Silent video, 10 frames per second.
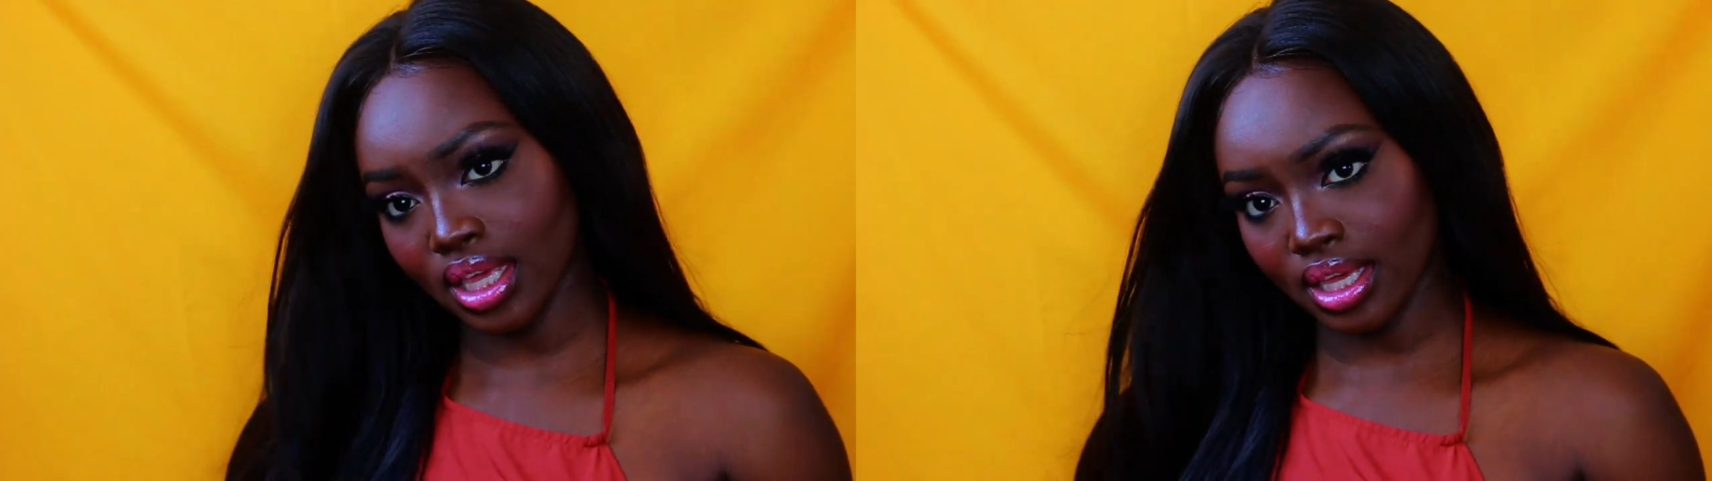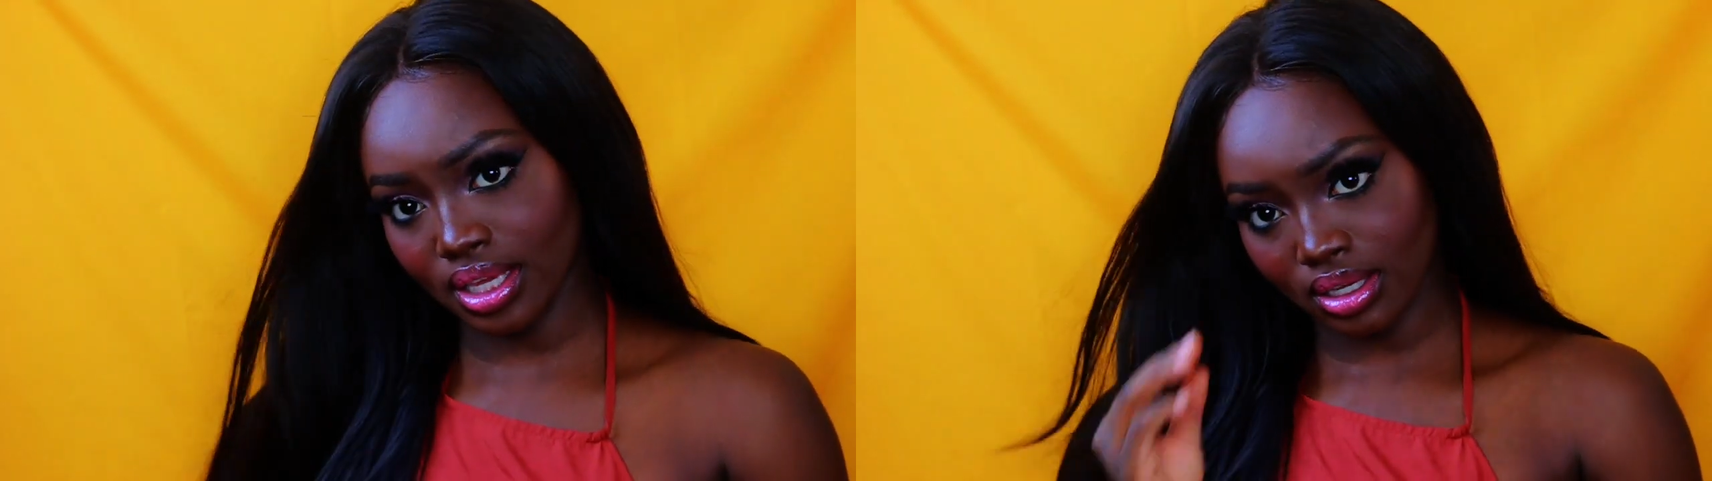
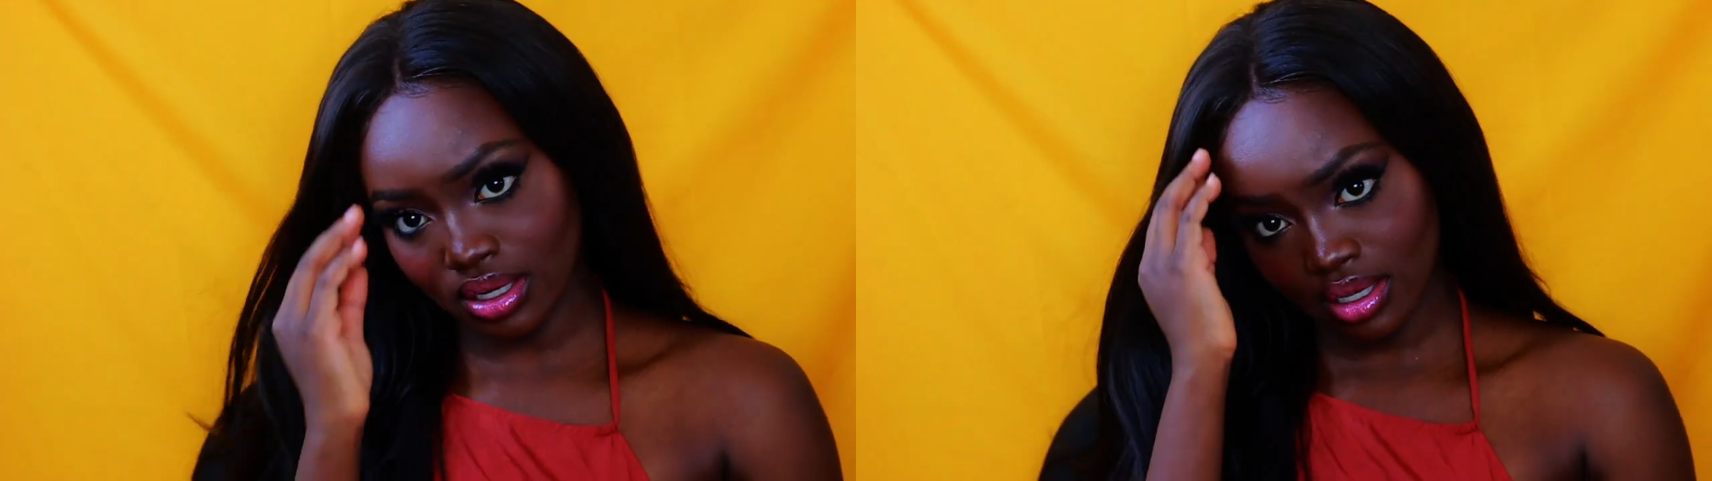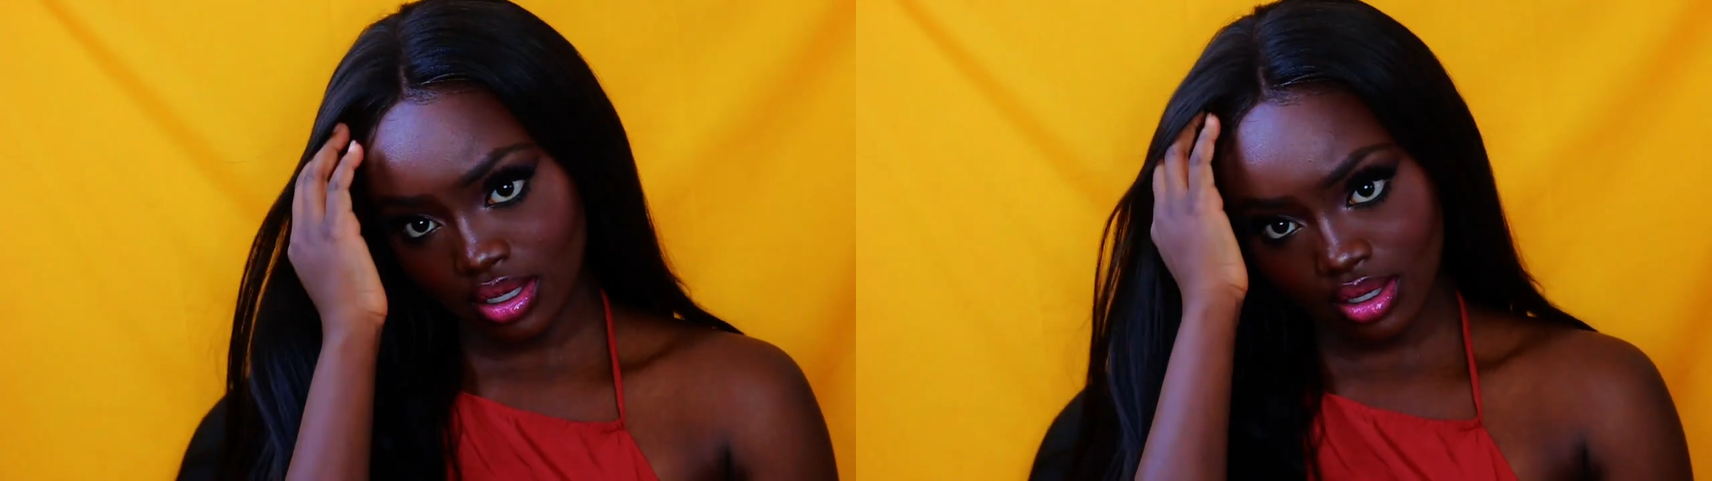
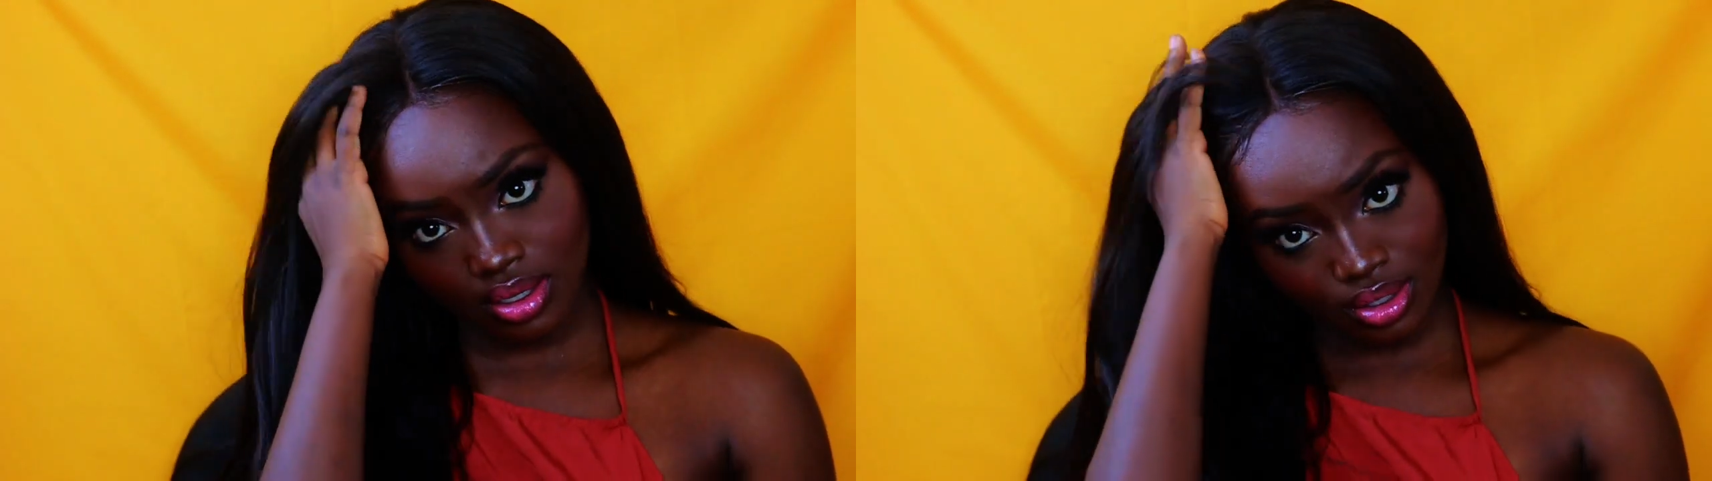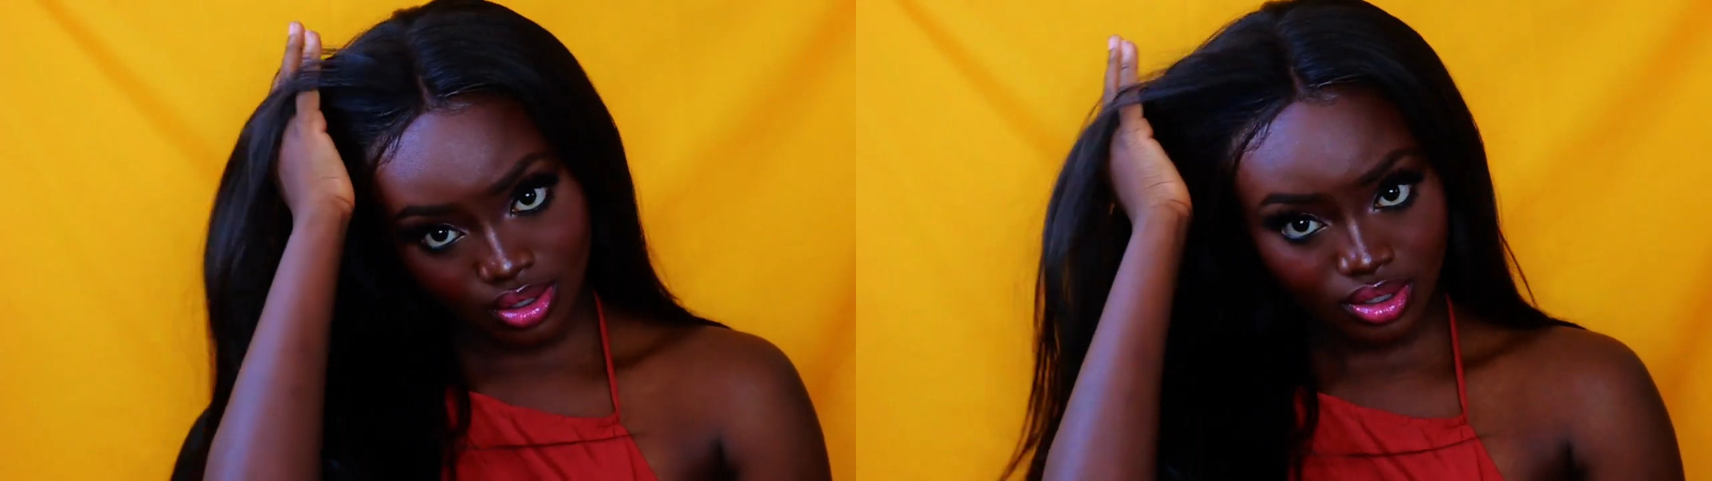And,
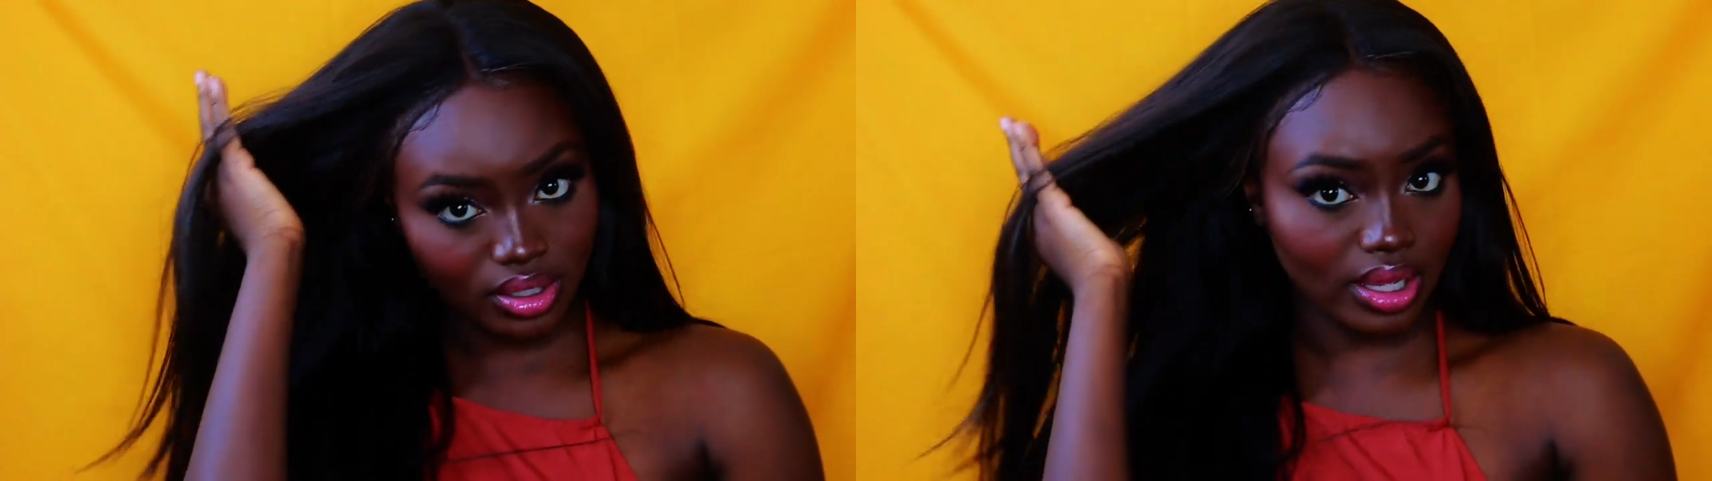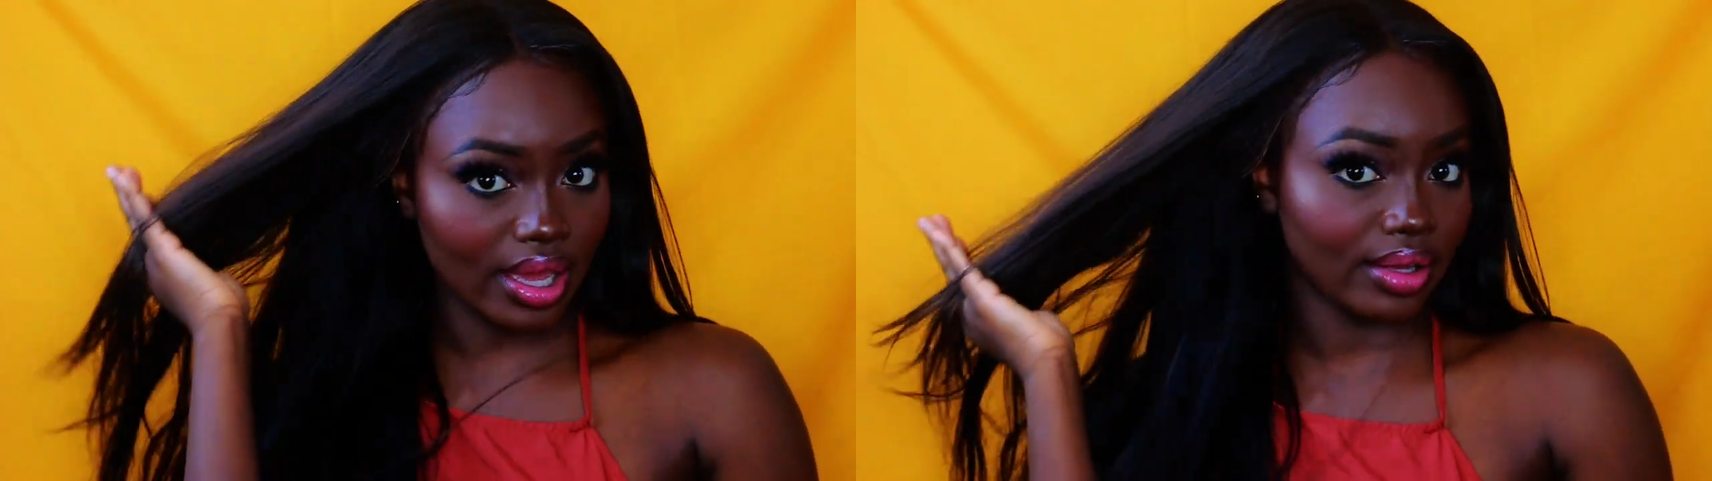
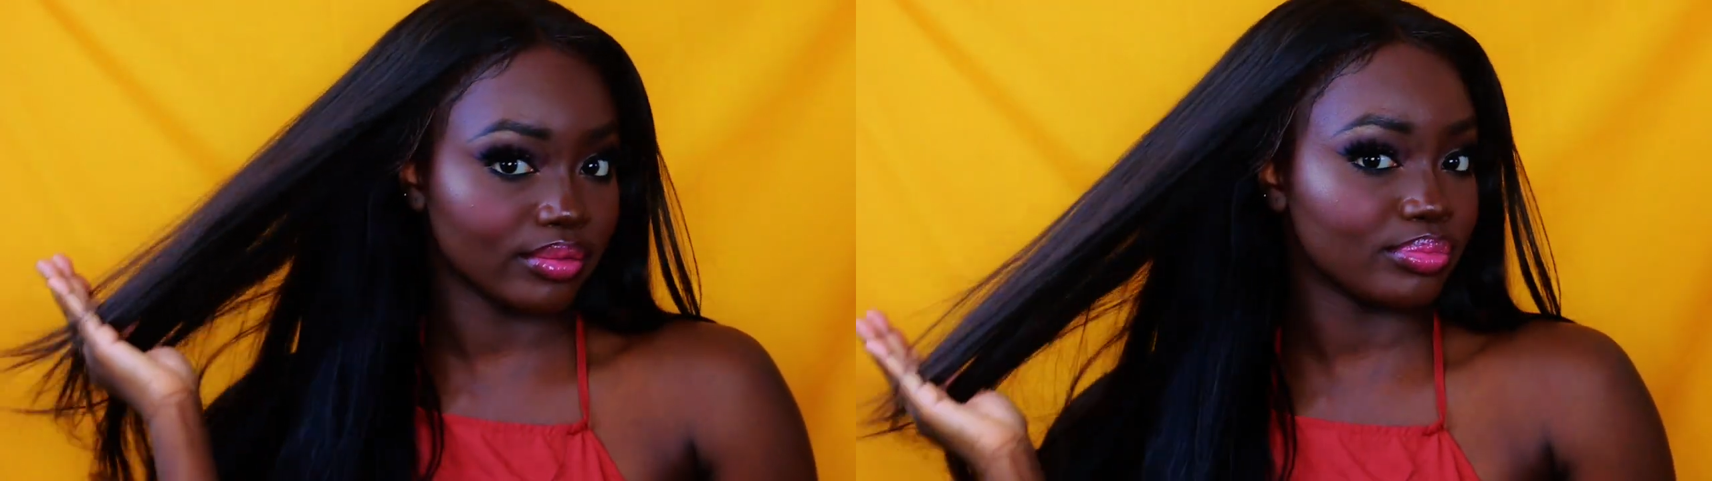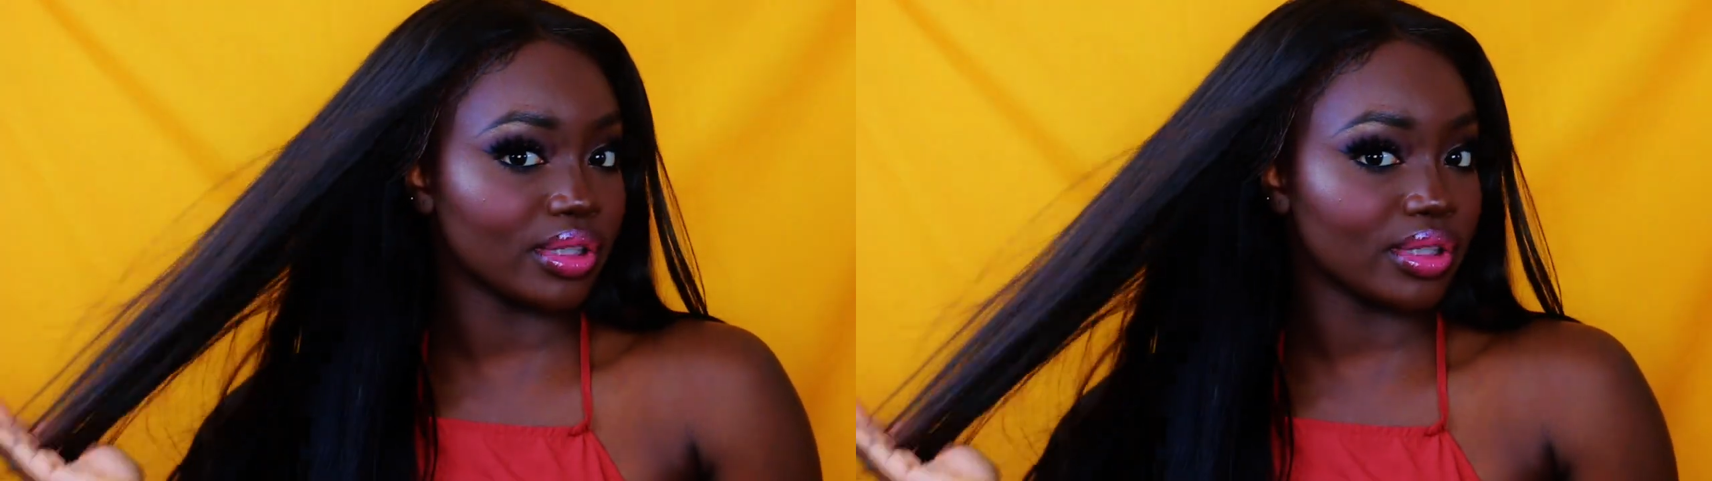yeah,